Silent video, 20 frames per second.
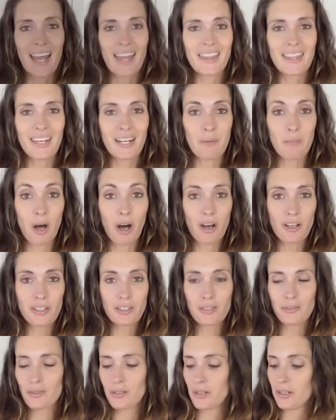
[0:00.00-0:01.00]
And then I'm
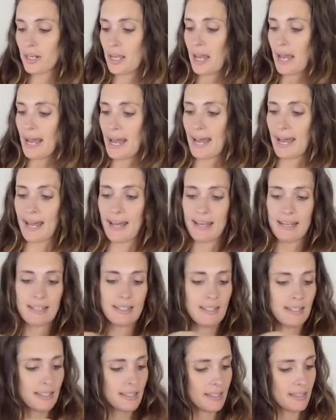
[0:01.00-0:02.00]
also going to
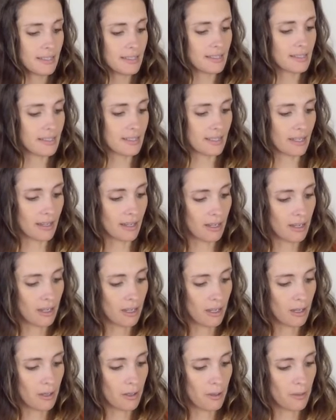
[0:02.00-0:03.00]
add
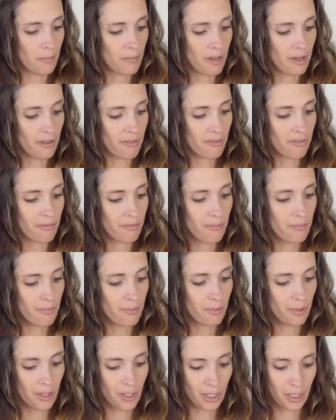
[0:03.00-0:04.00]
some
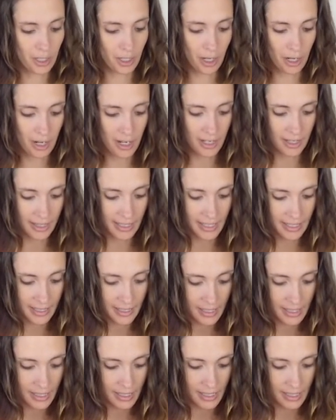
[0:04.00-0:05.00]

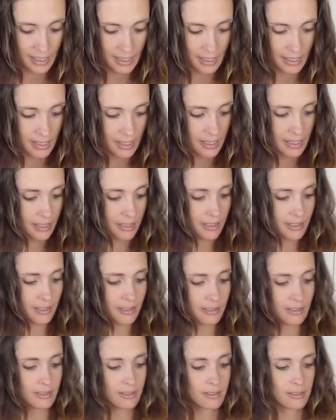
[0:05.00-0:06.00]
garlic in
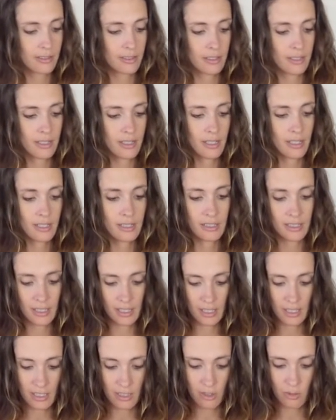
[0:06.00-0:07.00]
here
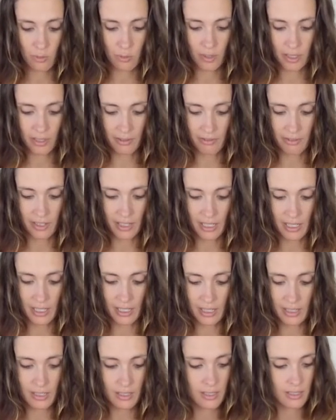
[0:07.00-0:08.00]
to each one of
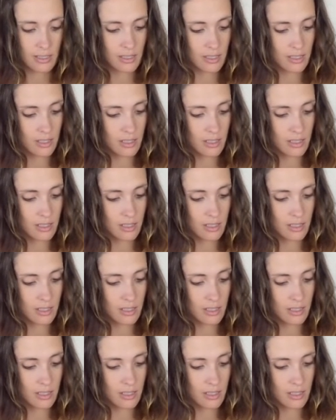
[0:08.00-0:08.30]
these.